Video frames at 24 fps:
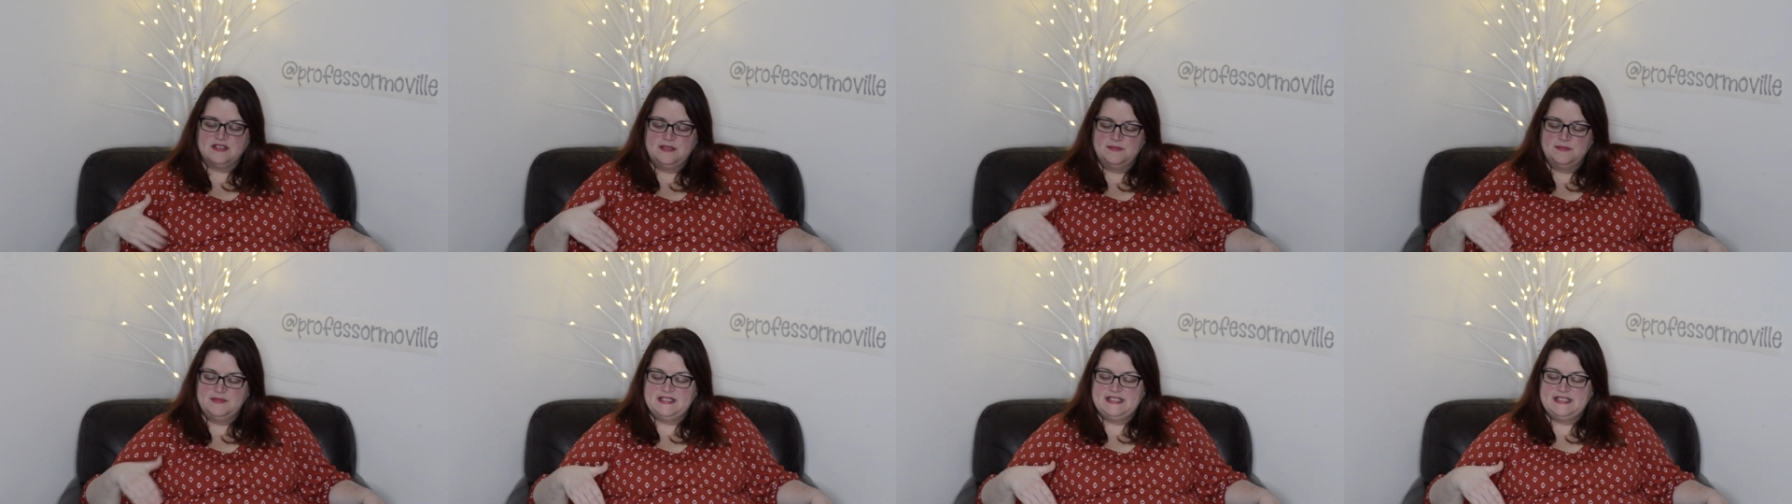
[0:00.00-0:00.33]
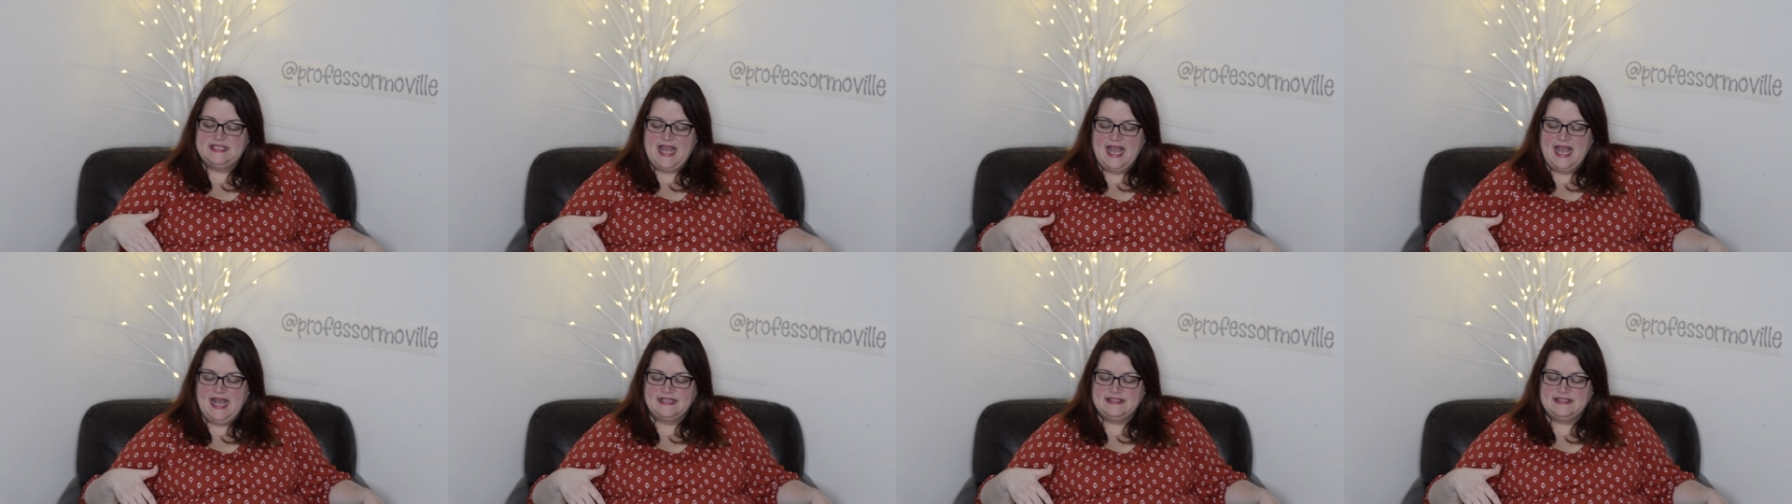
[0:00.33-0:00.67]
some
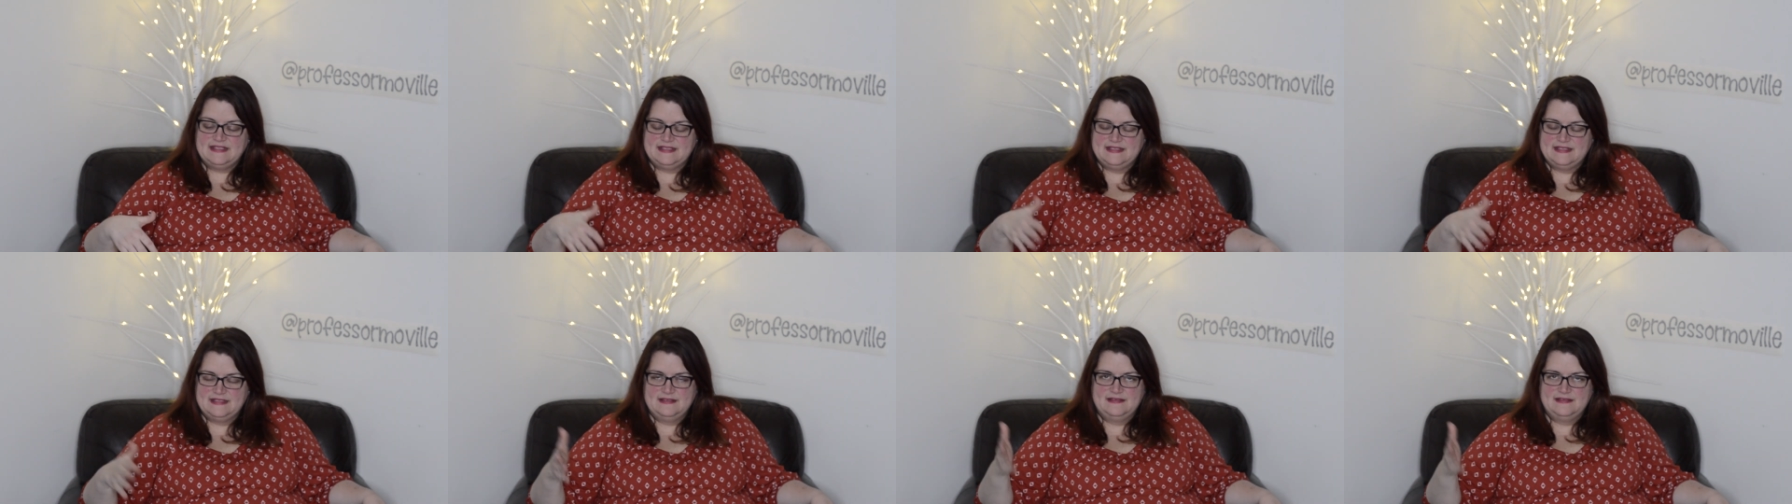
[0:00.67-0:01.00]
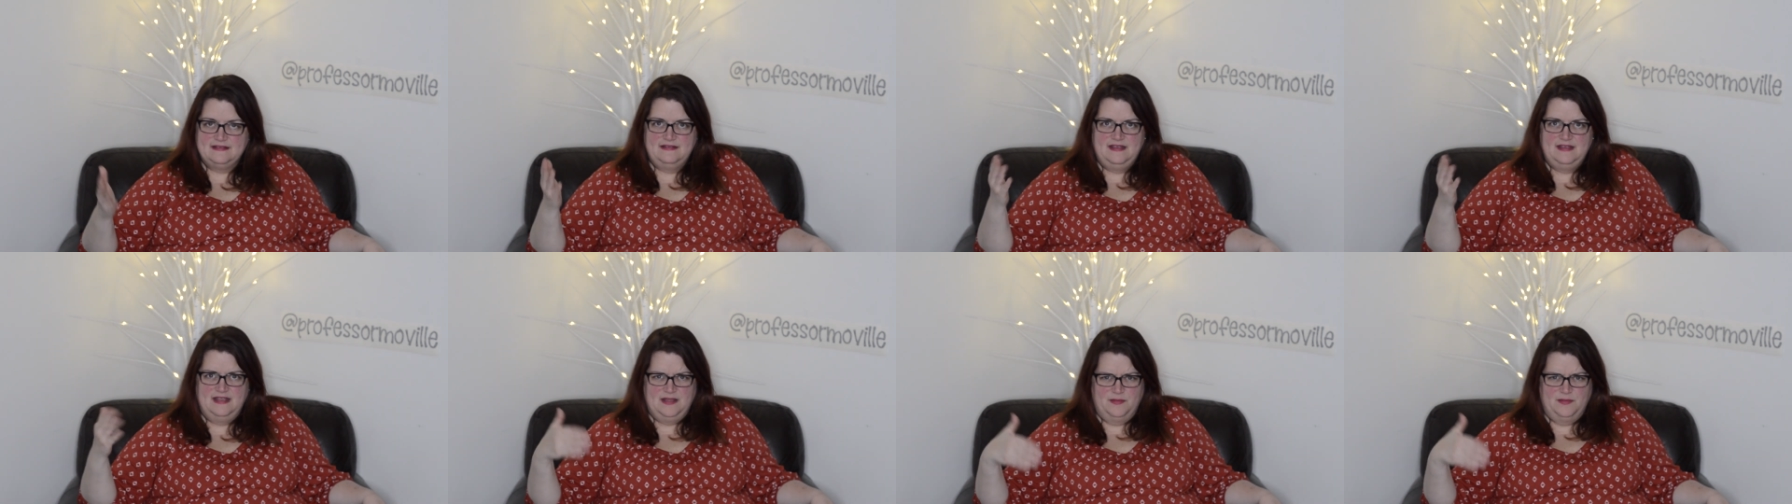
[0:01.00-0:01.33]
stats
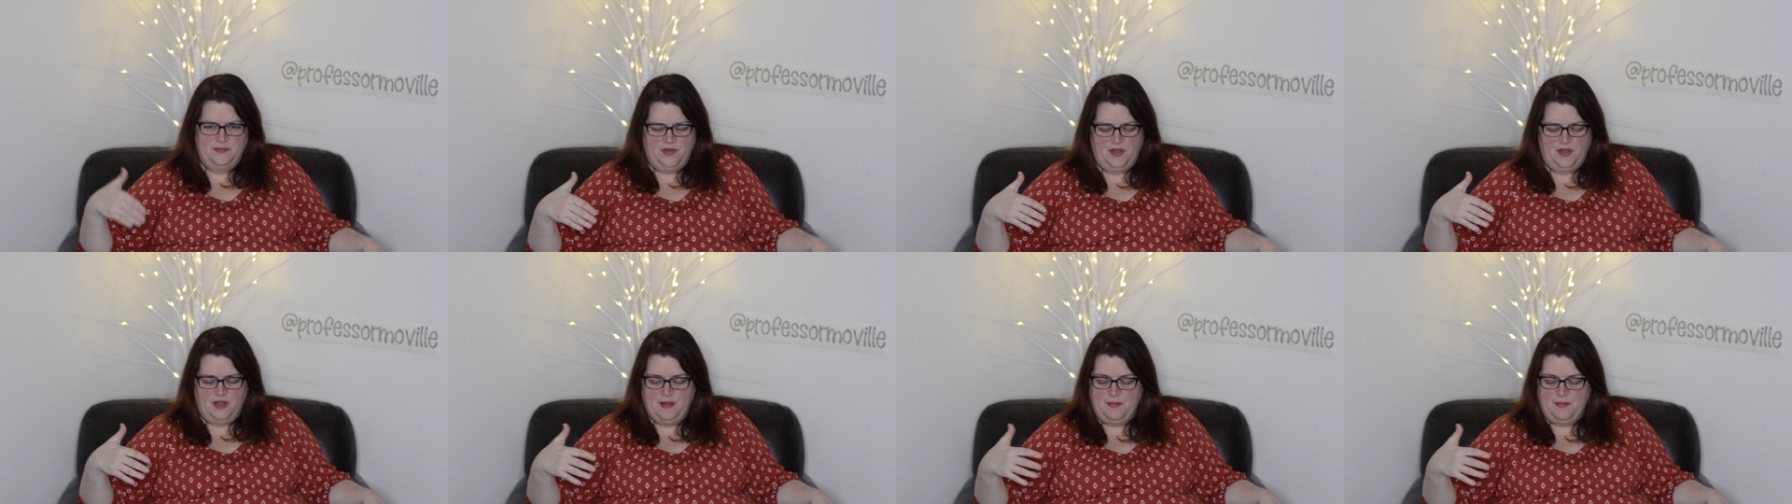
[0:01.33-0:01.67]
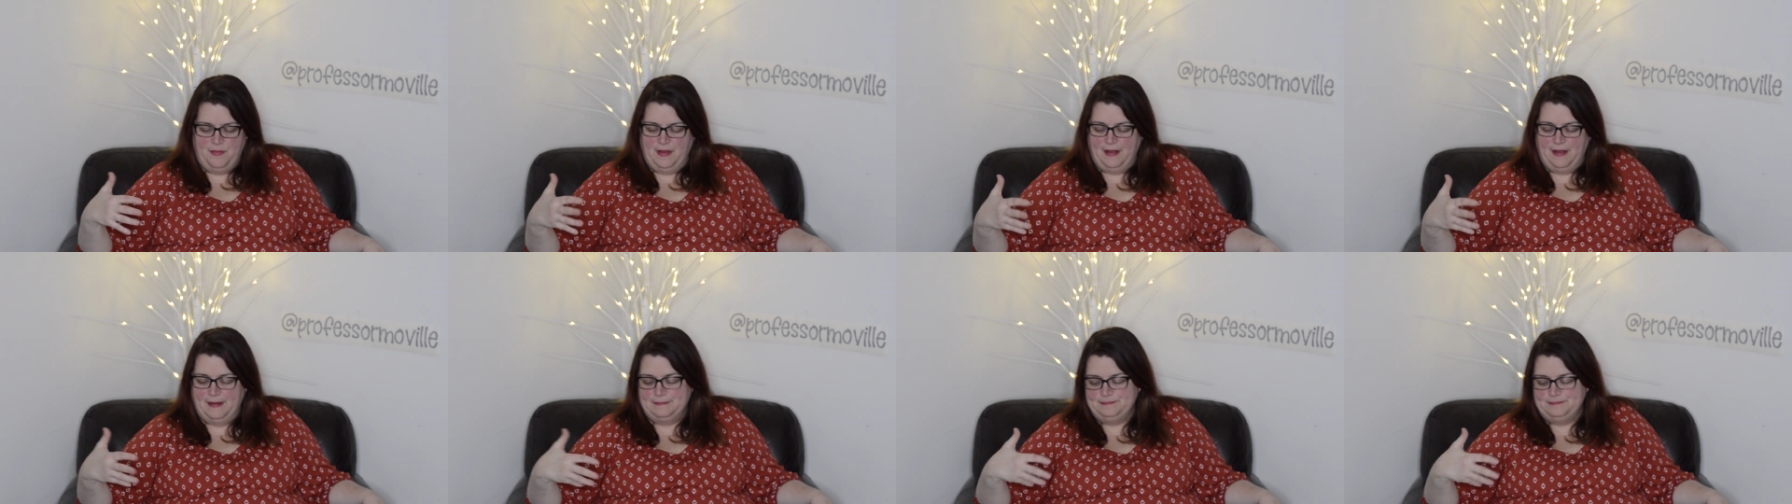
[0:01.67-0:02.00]
in the book,
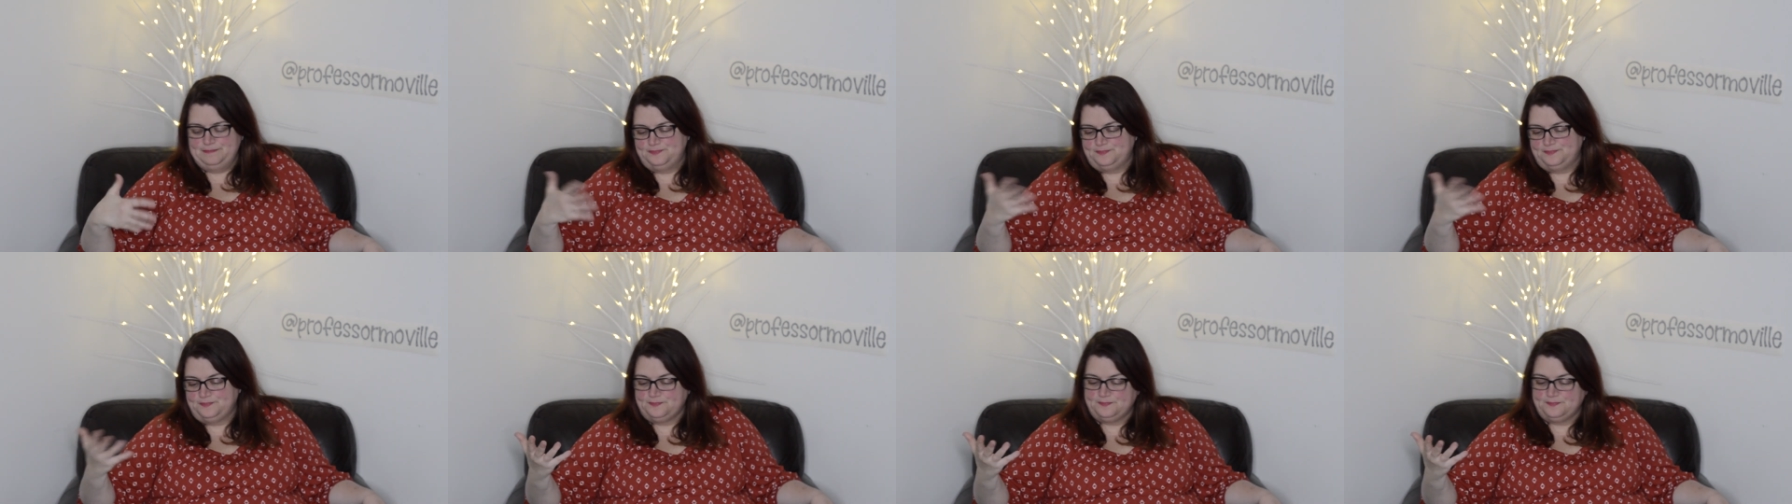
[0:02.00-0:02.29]
but